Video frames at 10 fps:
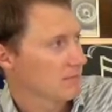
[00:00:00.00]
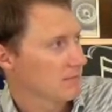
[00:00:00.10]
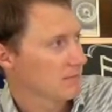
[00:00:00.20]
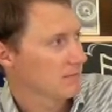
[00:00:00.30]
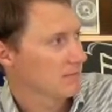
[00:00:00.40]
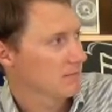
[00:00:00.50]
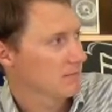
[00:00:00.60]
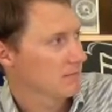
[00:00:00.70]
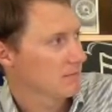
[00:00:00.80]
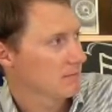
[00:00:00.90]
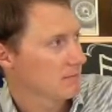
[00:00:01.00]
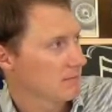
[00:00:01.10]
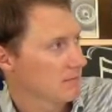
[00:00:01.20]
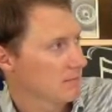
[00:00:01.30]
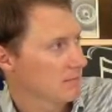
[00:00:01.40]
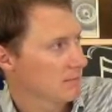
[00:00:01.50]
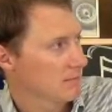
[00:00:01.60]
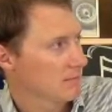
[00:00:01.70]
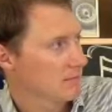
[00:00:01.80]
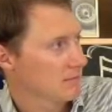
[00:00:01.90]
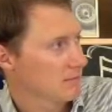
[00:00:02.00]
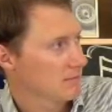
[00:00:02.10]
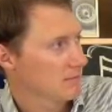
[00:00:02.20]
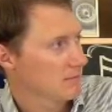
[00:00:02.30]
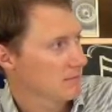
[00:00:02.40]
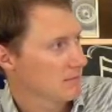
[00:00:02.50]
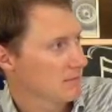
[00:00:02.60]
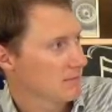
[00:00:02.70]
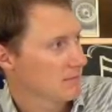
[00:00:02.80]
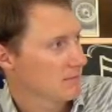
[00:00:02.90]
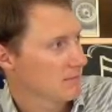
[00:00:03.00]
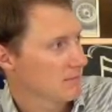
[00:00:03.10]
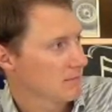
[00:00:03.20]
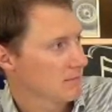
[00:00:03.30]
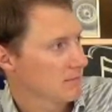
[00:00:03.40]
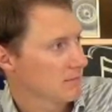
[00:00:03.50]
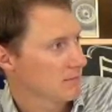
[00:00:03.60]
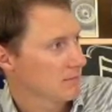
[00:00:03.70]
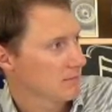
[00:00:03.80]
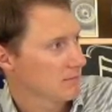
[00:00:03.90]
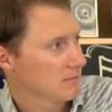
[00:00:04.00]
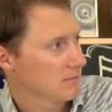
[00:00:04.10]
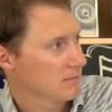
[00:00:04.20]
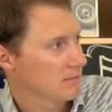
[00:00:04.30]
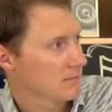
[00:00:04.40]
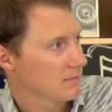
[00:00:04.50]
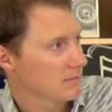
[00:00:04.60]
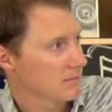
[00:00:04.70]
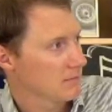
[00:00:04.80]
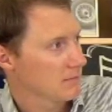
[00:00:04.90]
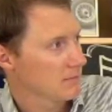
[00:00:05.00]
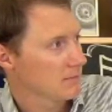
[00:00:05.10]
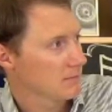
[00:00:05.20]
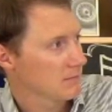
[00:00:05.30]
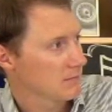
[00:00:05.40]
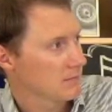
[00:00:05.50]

This person isn't speaking.